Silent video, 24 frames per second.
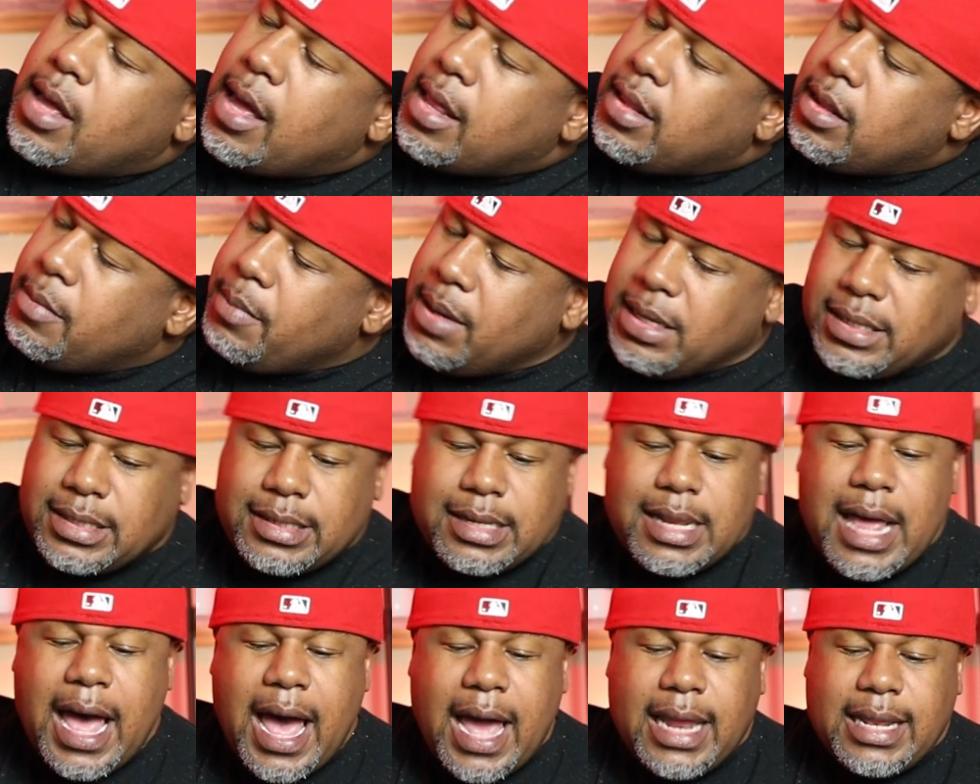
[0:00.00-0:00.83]
let me
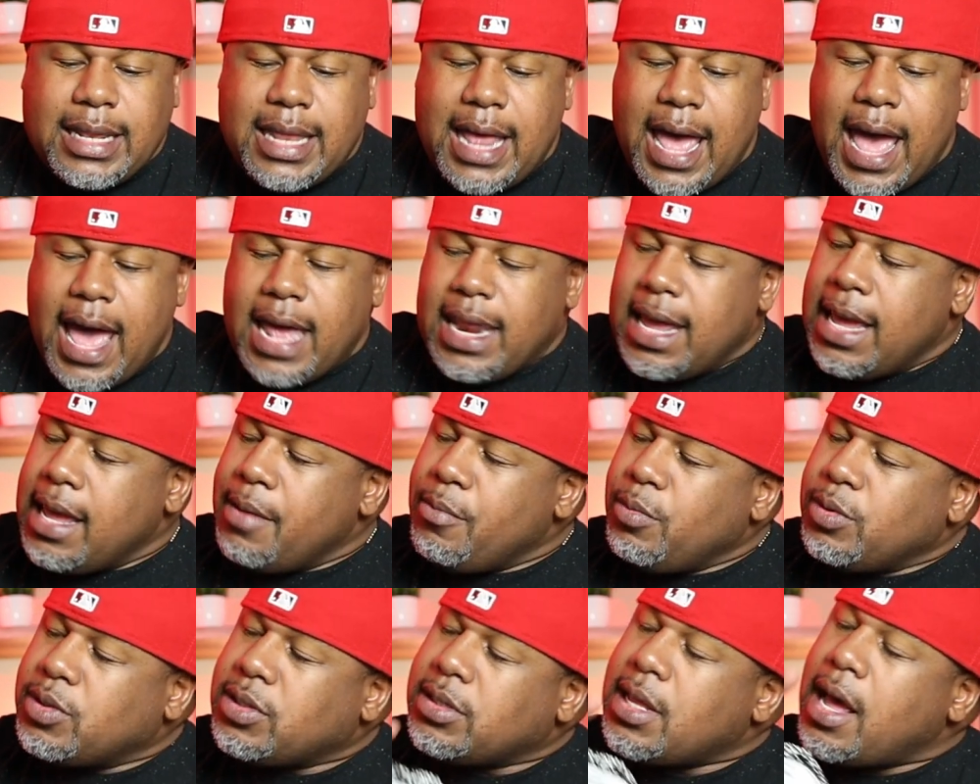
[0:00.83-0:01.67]
slide that in.
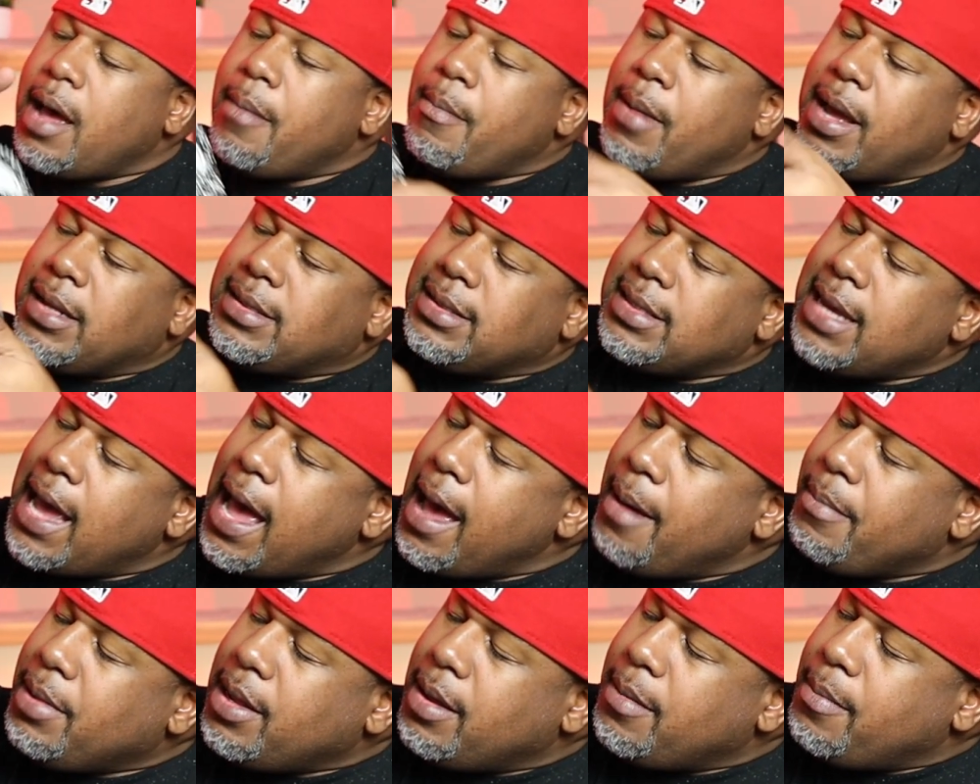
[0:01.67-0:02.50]
We'll slide my
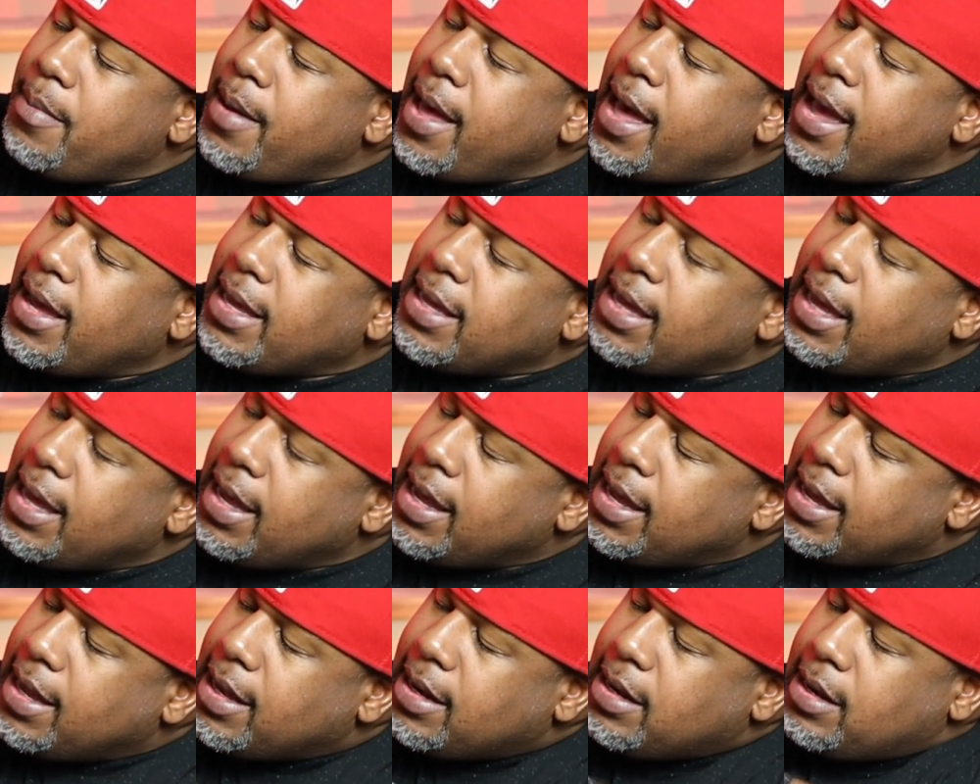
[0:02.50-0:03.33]
tablet back
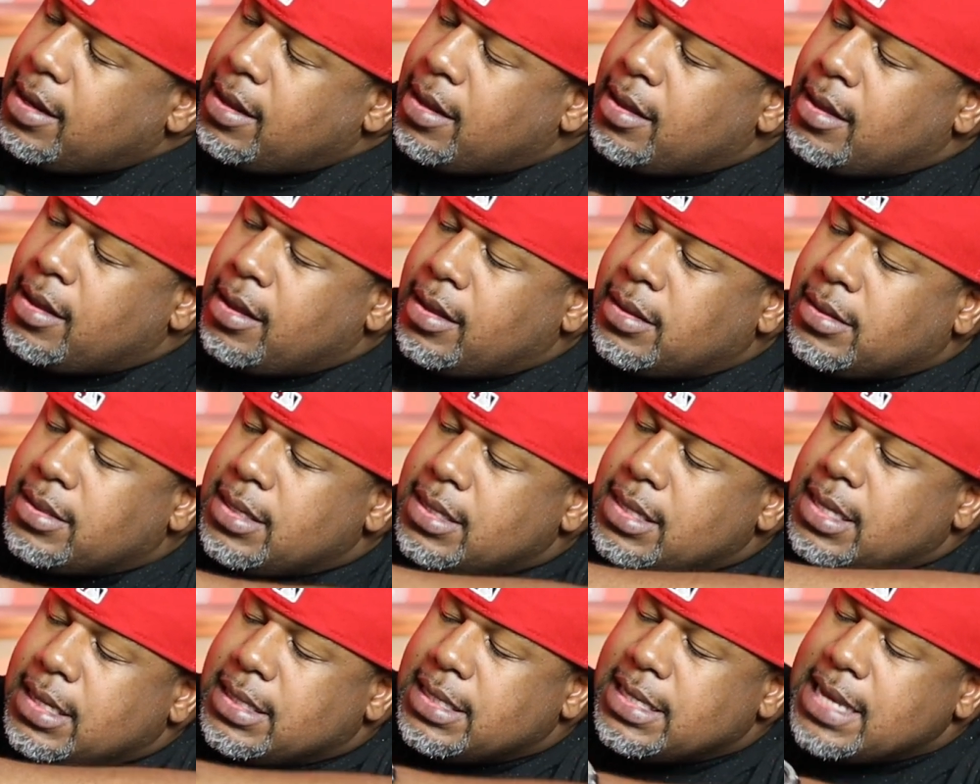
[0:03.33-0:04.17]
in to
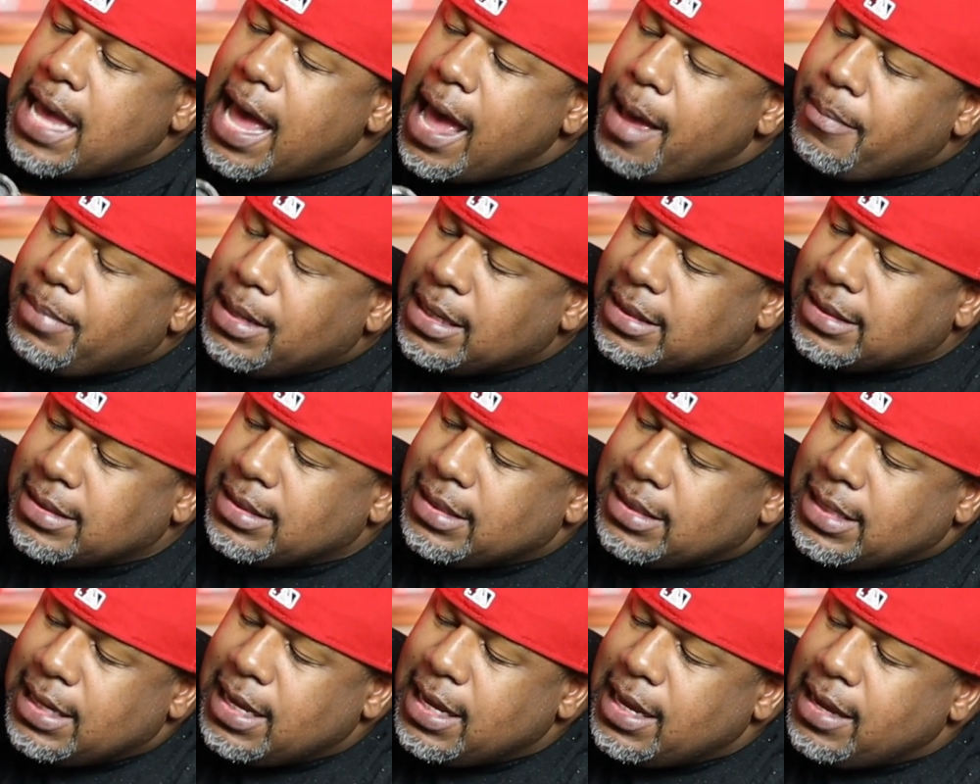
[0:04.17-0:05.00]
the tablet
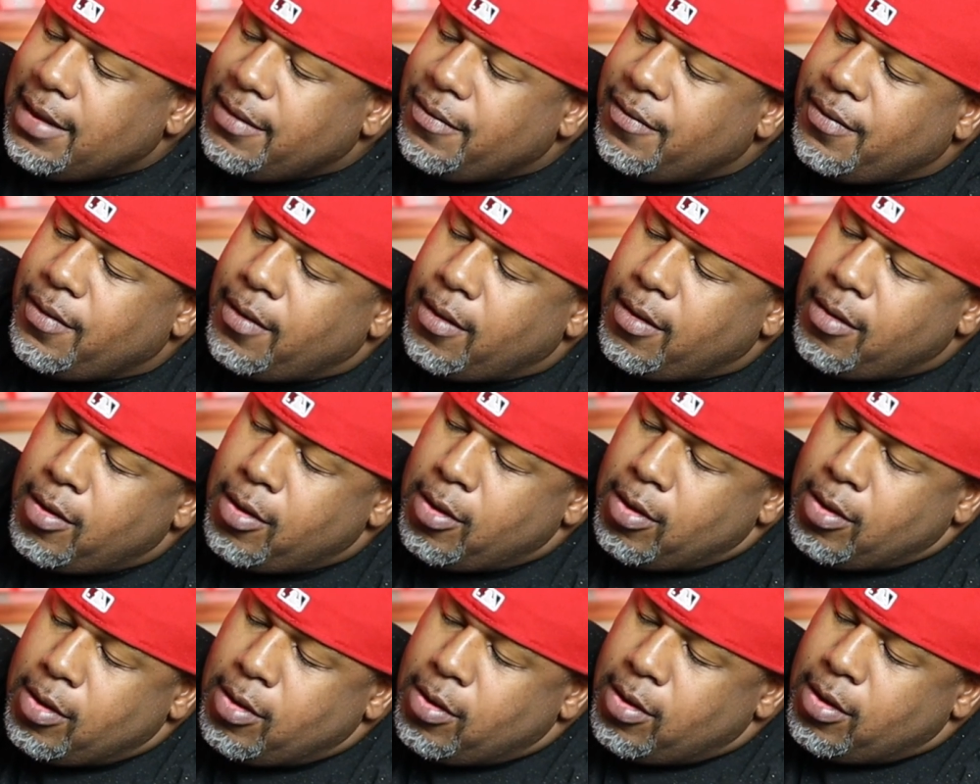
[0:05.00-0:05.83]
sleeve
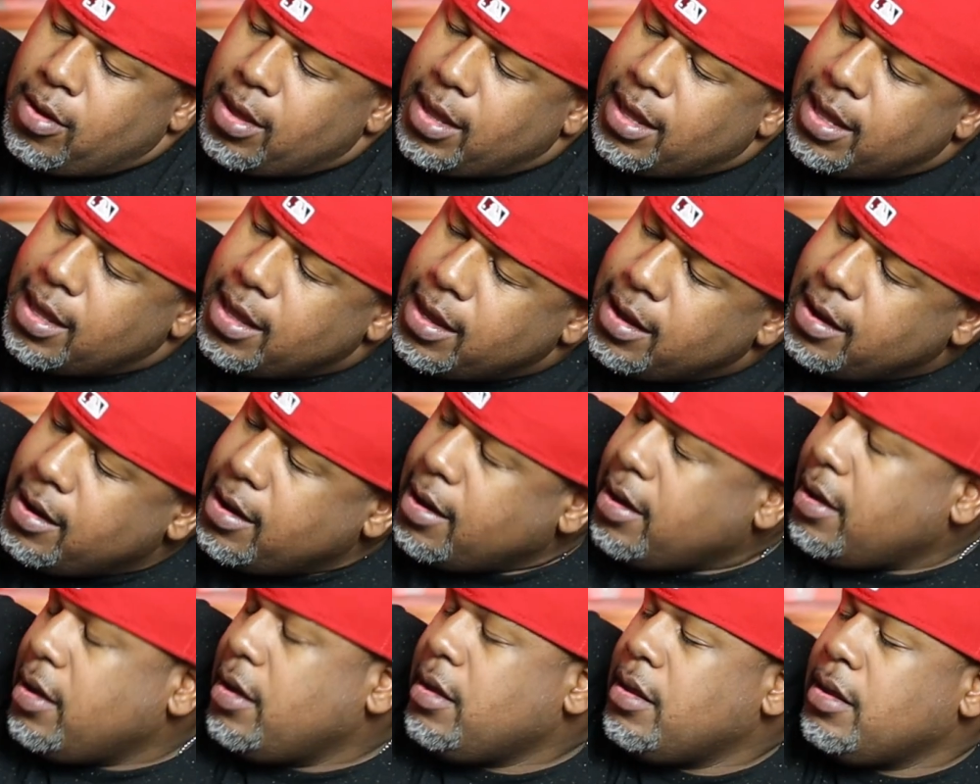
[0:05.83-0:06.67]

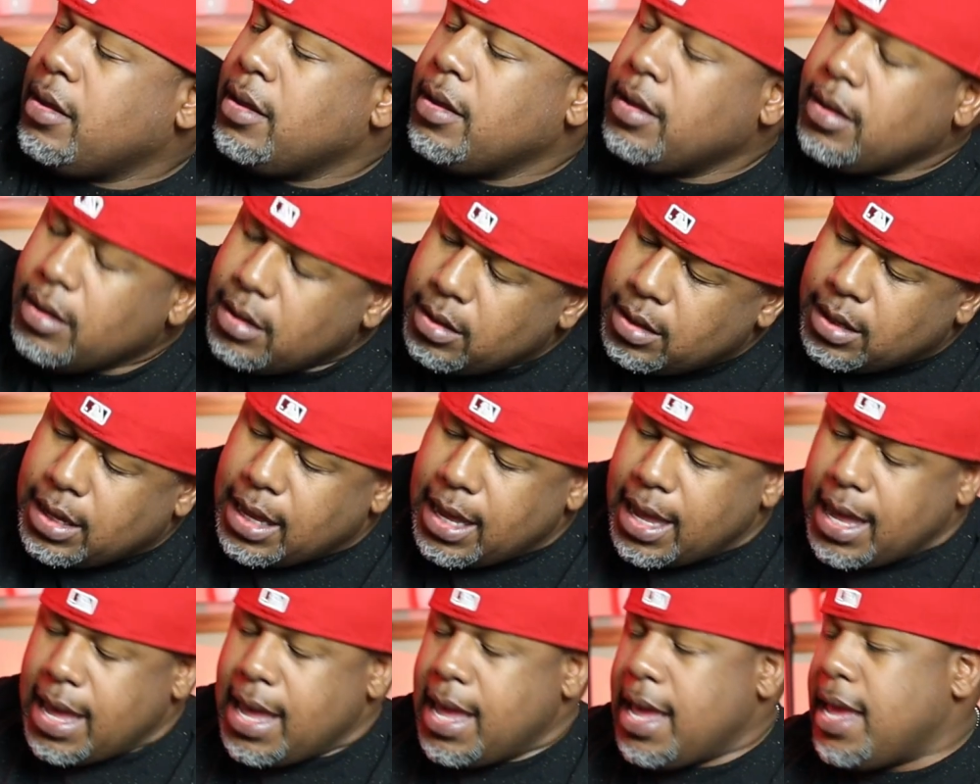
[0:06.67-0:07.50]
here
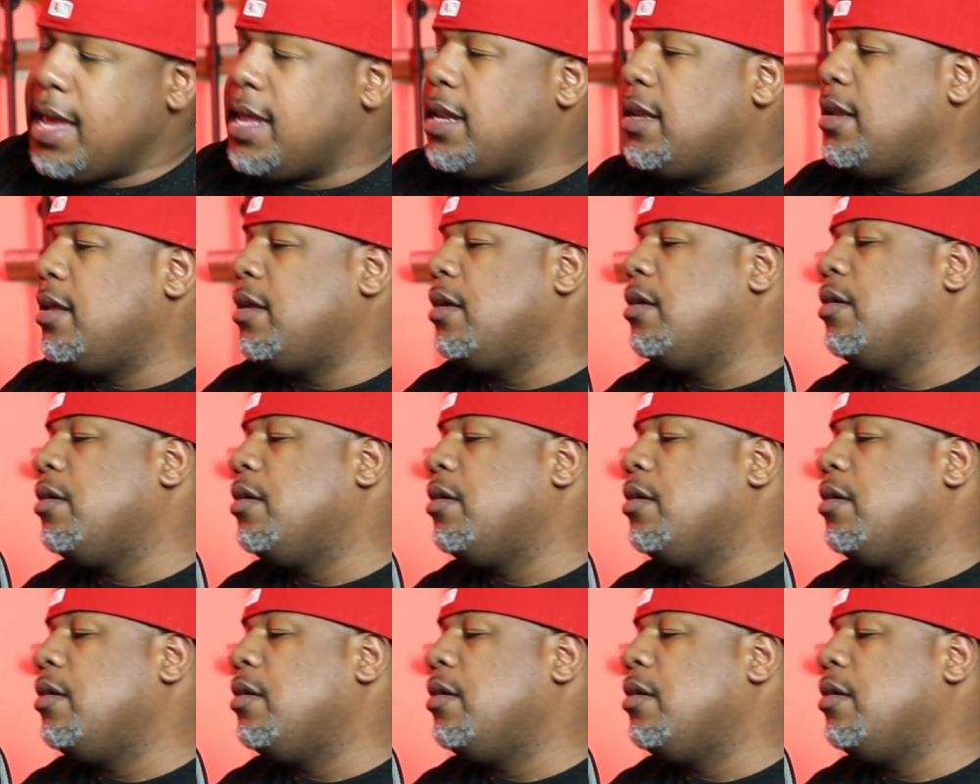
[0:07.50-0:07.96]
and